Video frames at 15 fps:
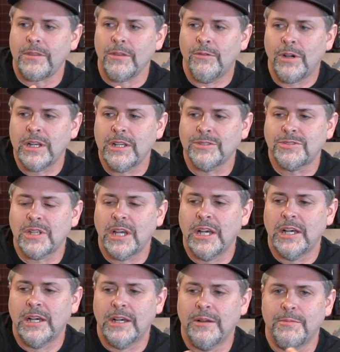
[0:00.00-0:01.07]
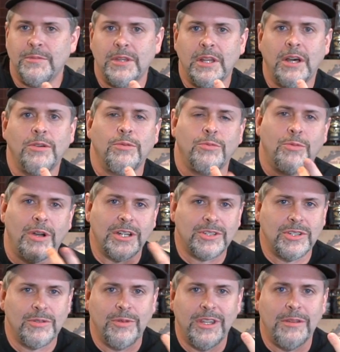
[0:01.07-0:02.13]
What else?
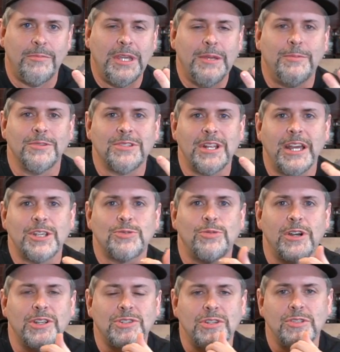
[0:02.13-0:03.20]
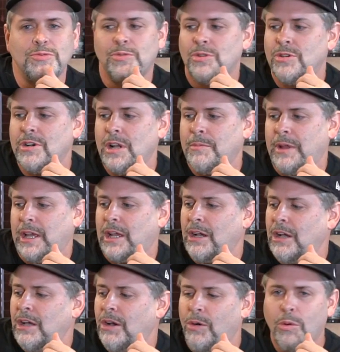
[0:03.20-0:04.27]
We the People / Washington's War. And I'm like,
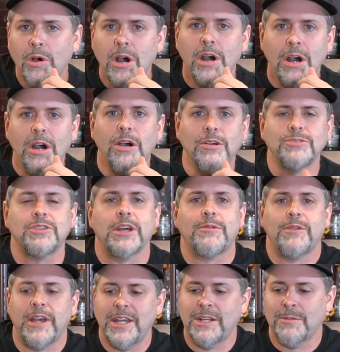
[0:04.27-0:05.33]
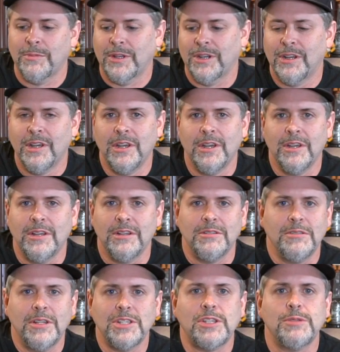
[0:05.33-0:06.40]
whoa. So I write him, and
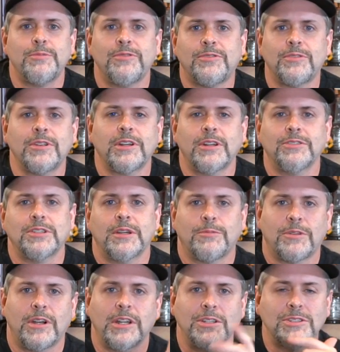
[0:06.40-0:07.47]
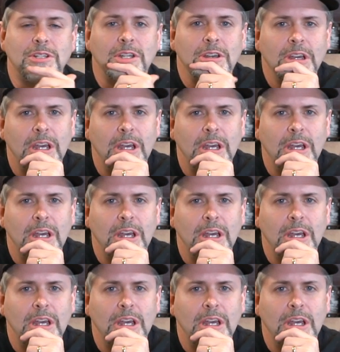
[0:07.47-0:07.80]
this is before he knows I'm crazed.